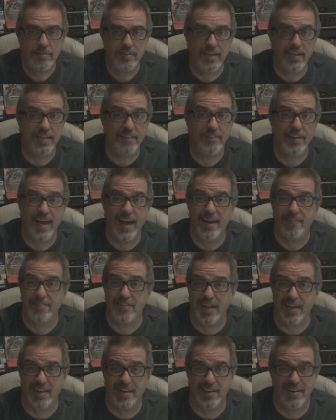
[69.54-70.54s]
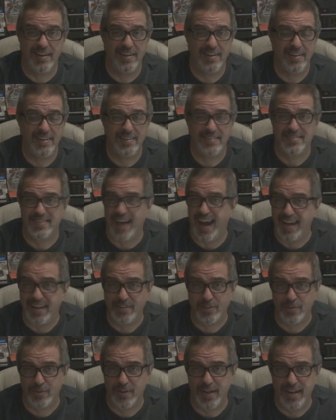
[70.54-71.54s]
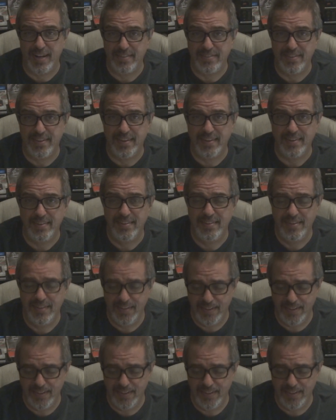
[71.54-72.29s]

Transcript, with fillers: Didn't even have like a title or anything.